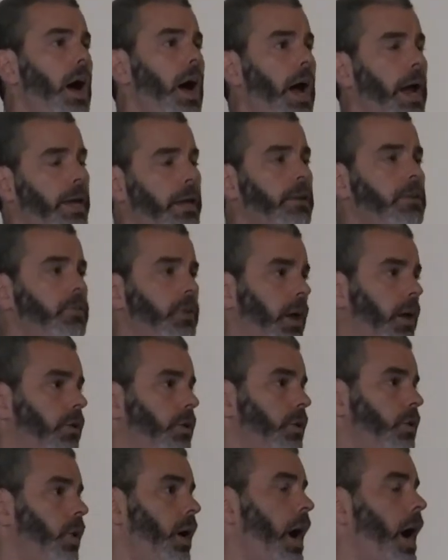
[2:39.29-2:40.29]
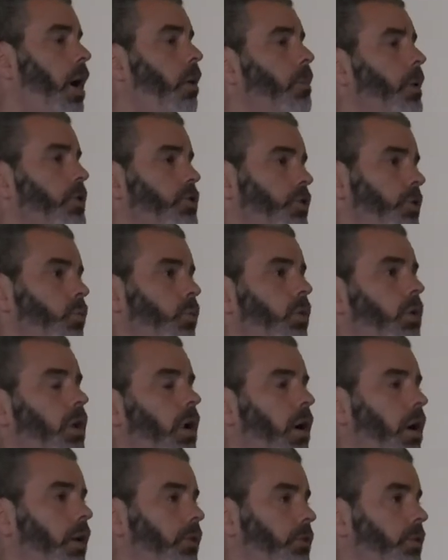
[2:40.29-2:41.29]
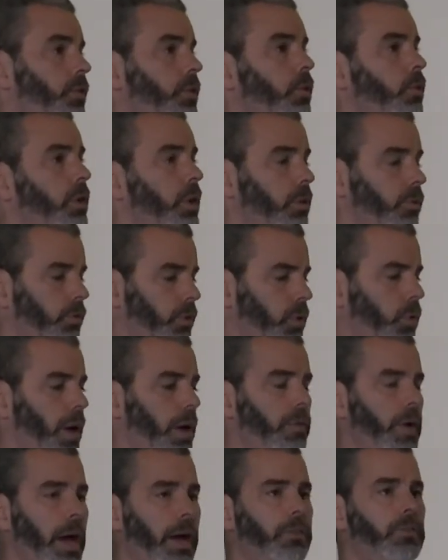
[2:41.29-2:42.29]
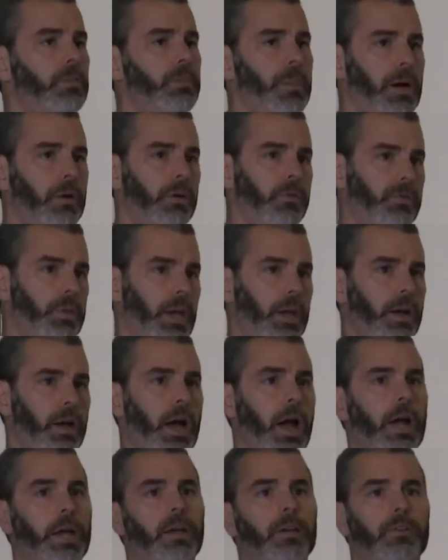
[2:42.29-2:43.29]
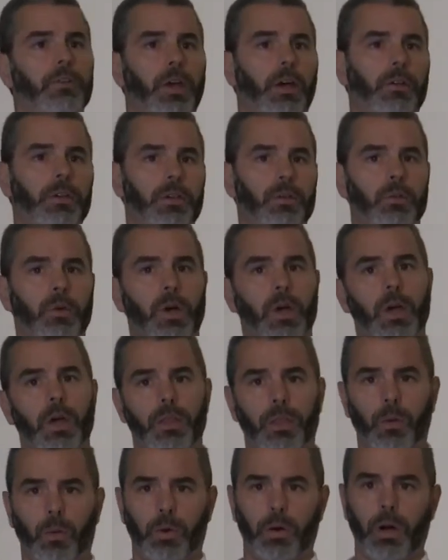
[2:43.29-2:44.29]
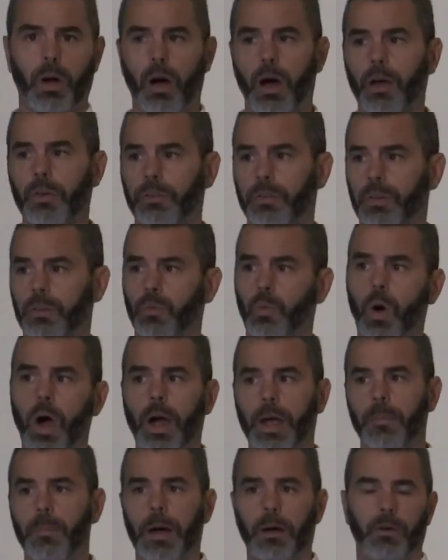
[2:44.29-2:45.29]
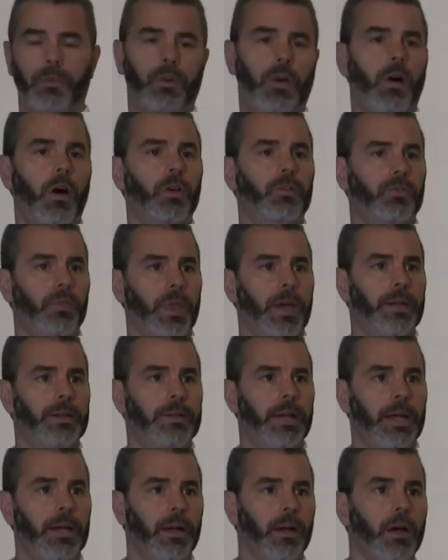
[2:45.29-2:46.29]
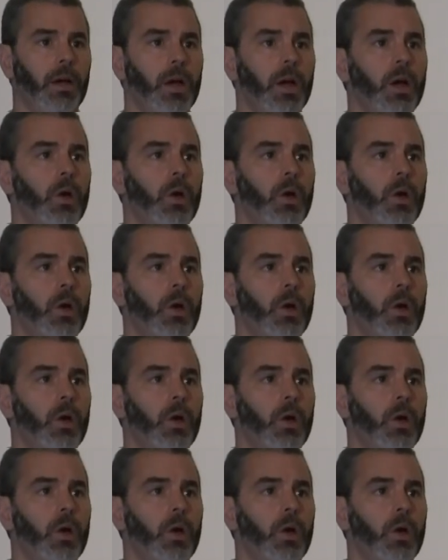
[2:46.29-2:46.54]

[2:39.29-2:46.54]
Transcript: I can tell you how much it will cost. If you have X amount of data, I can tell you the cost is Y amount of cost for that data.